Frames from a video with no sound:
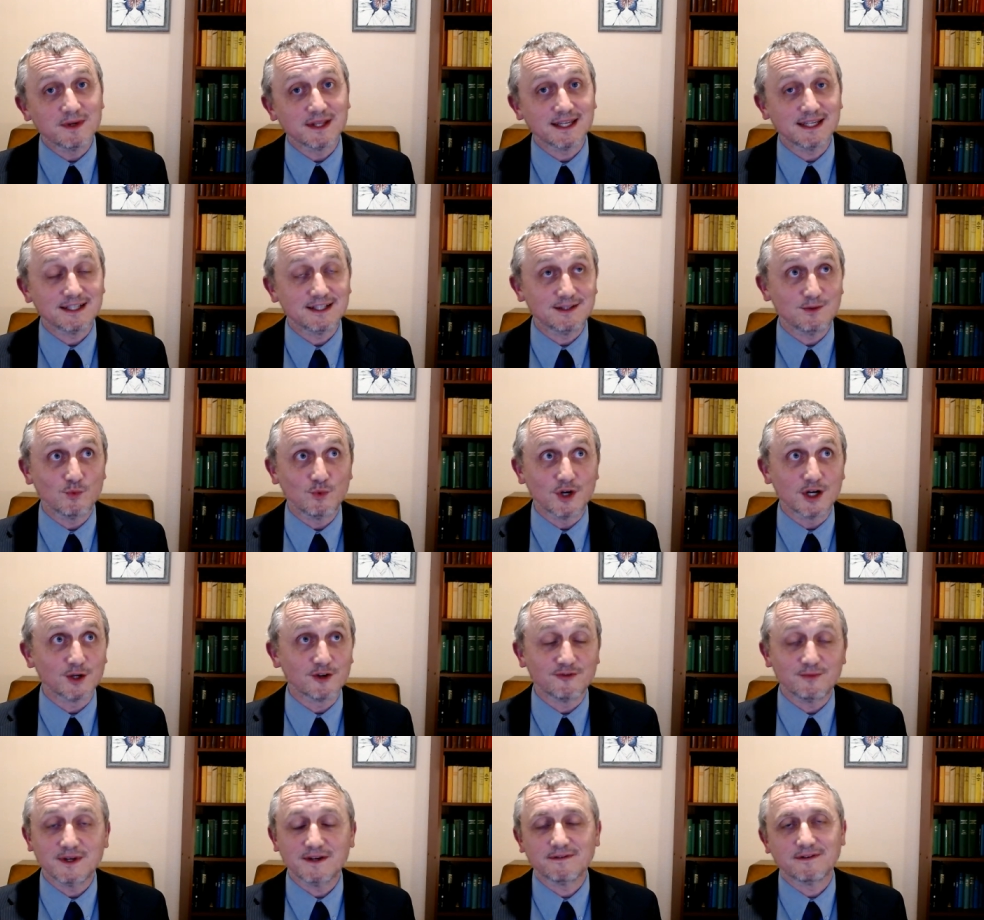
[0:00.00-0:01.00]
They worked
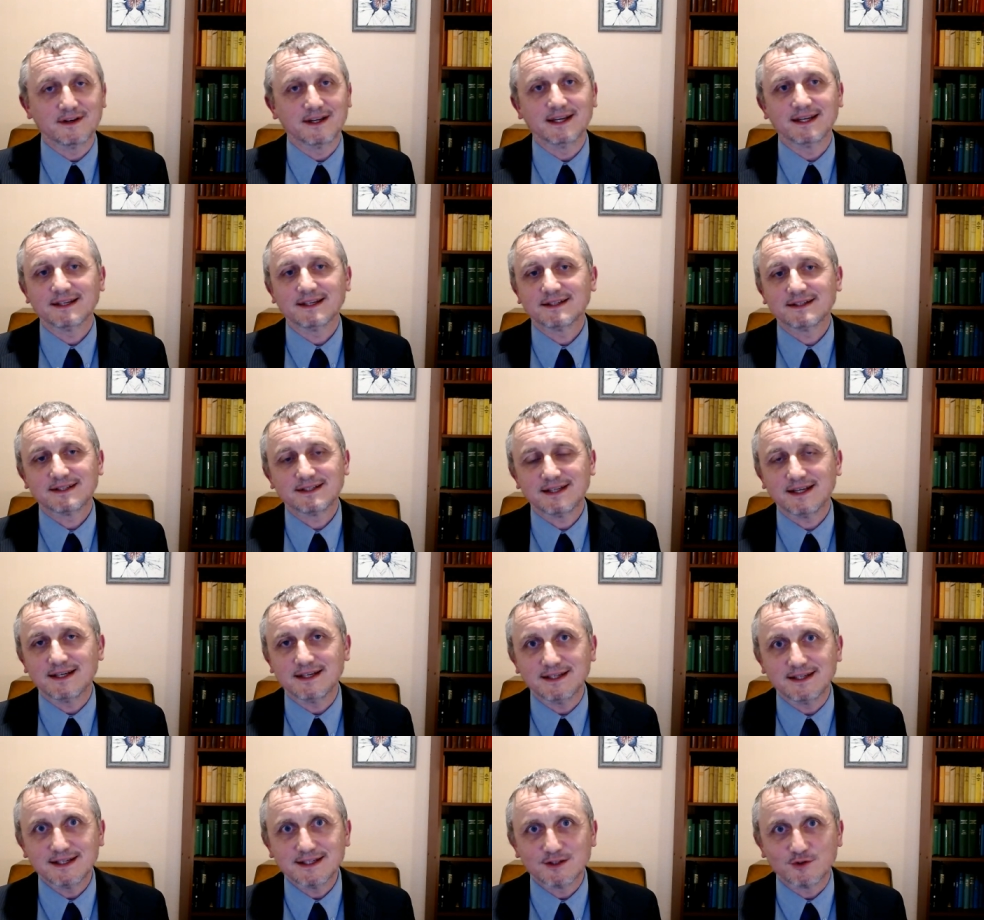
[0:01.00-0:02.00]
with me for like ten
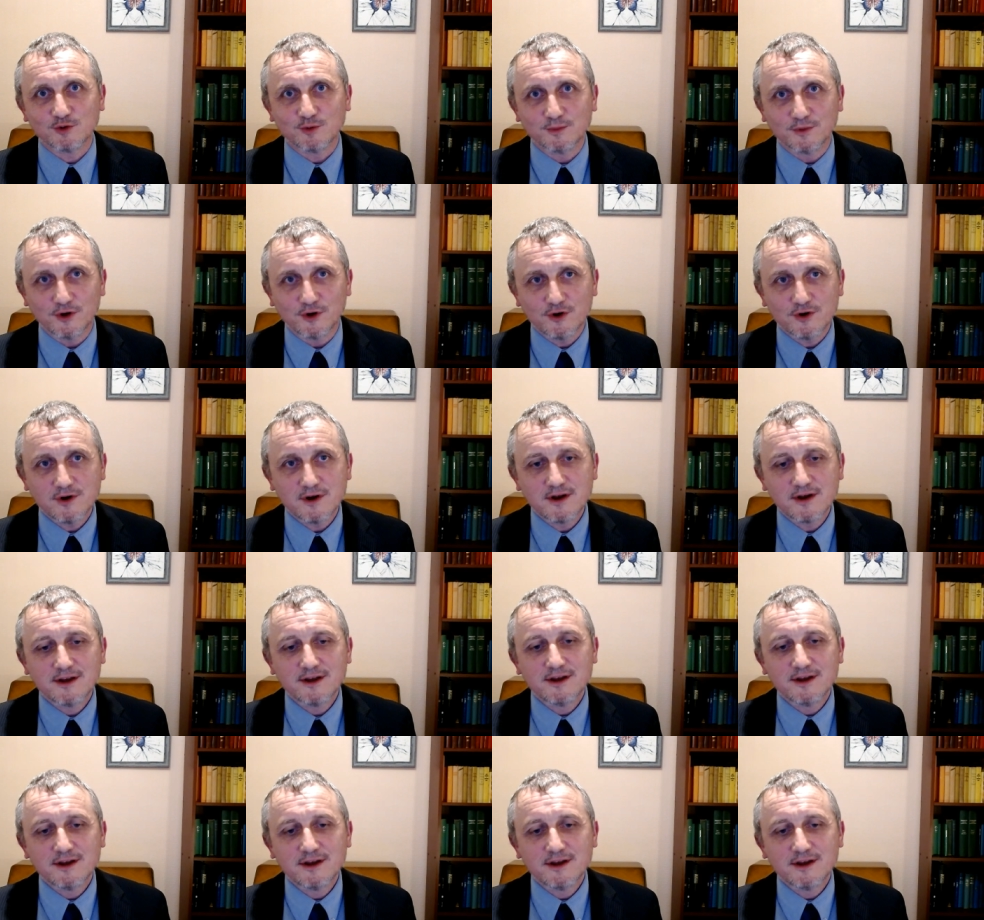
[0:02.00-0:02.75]
years or more,